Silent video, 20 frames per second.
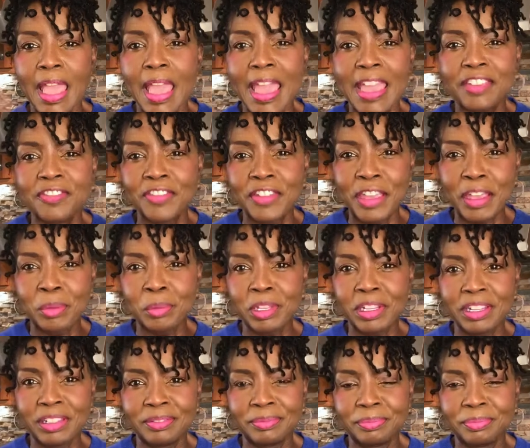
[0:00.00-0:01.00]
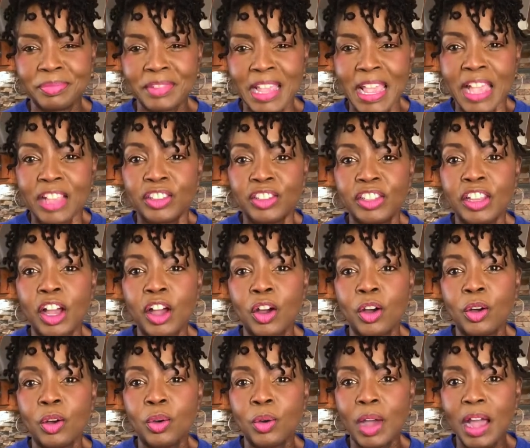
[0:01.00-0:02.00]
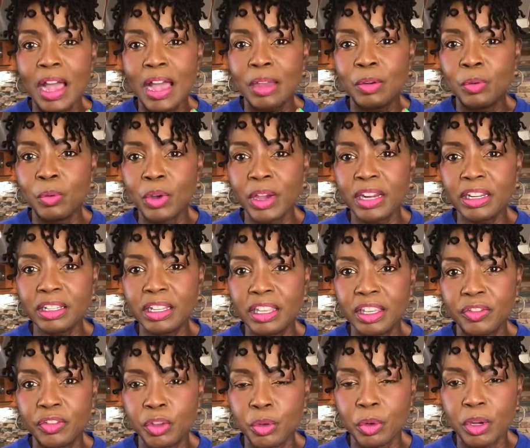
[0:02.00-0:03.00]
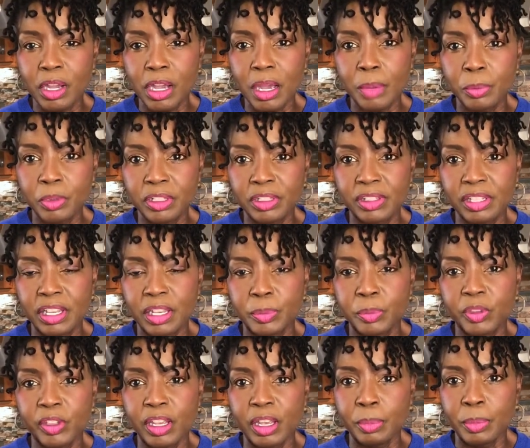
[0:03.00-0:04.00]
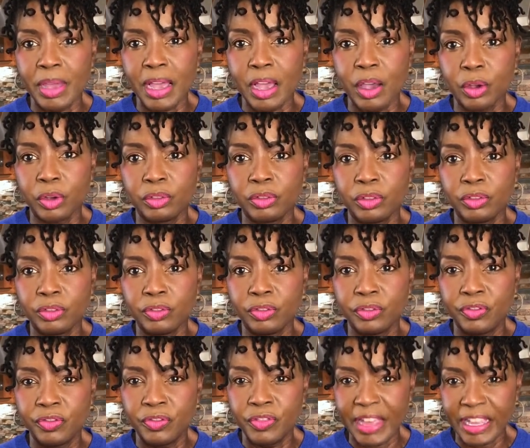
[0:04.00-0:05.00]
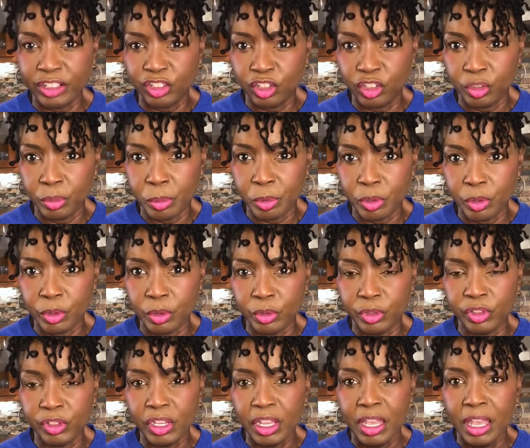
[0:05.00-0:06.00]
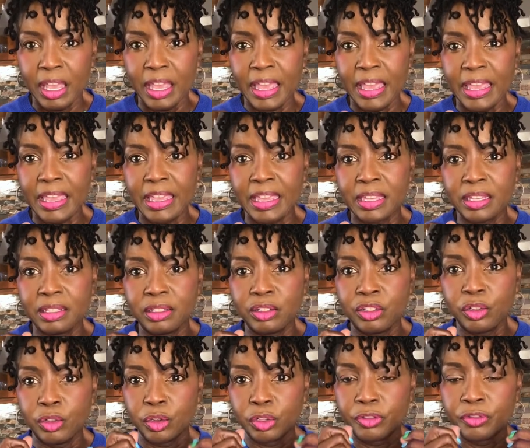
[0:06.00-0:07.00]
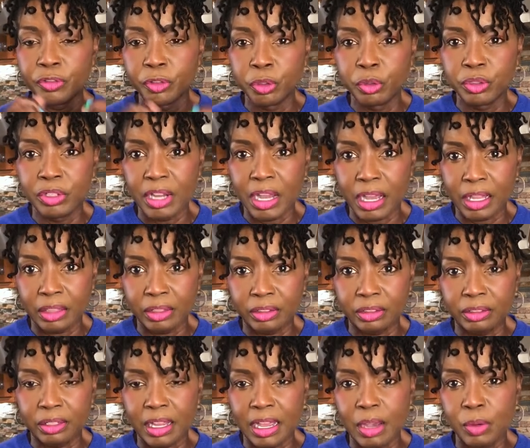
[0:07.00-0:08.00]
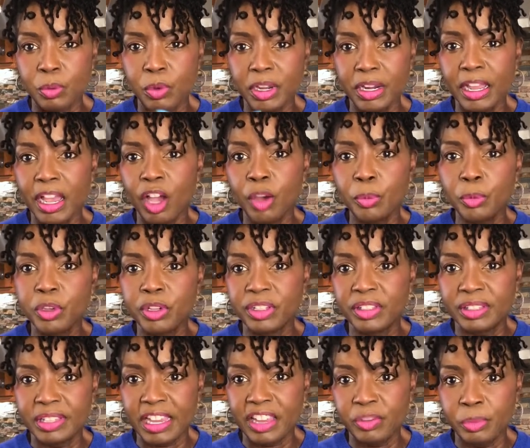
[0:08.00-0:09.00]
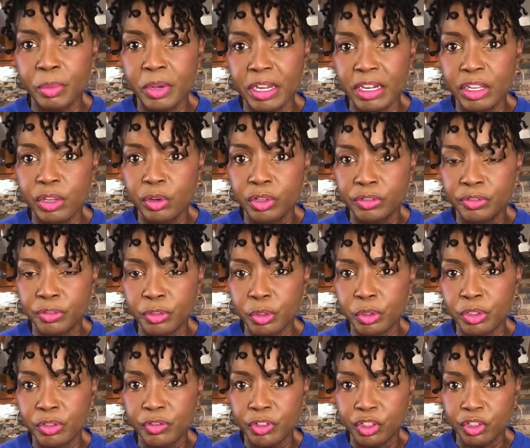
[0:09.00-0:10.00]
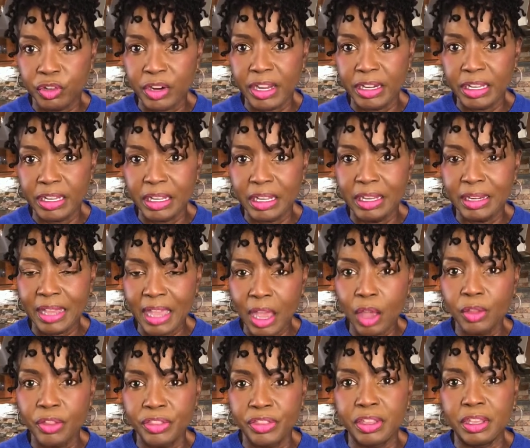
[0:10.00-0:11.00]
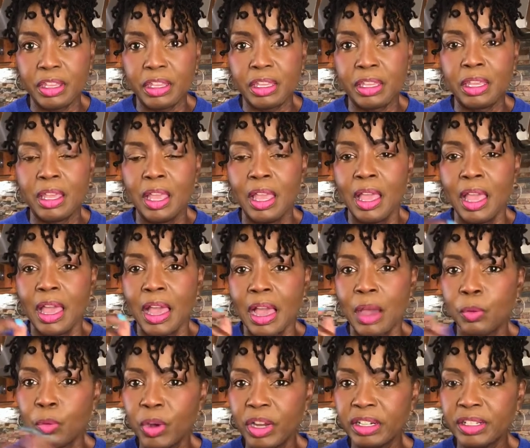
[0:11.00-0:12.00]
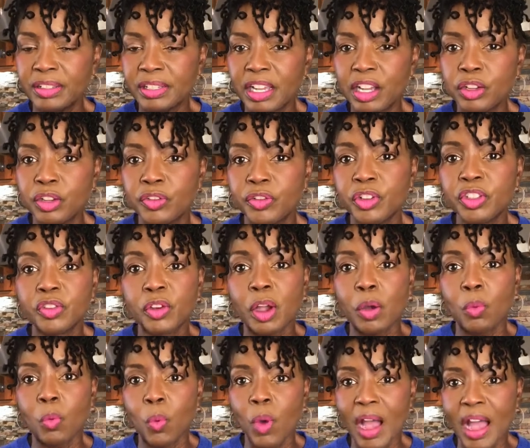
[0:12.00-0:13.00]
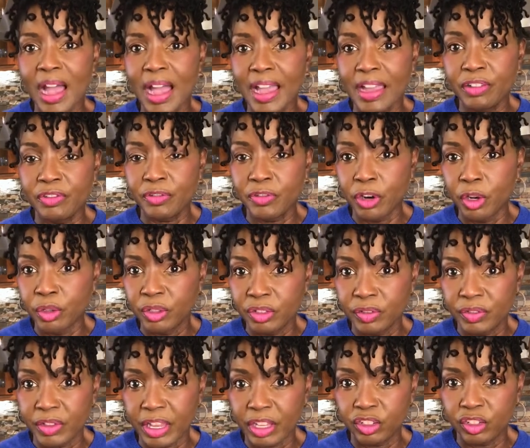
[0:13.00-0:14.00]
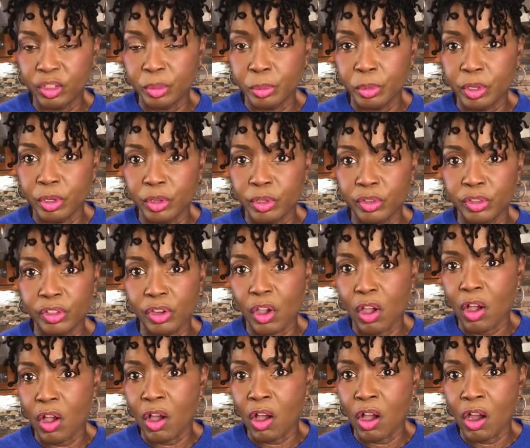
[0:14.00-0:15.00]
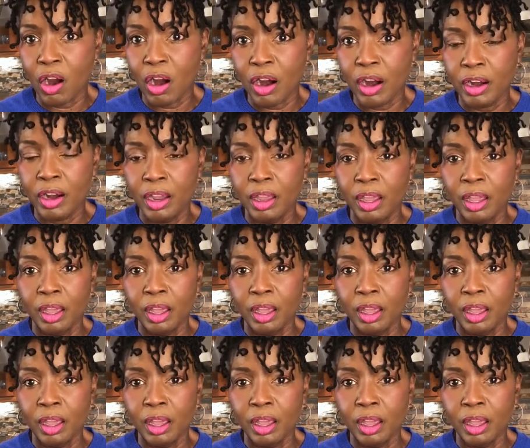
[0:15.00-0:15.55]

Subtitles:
Hey family, so I want to give you a couple of tips about vegetables and your food dollar. I want to help you to save money on food if you're trying to eat healthy. I want to tell you, first of all, why frozen vegetables are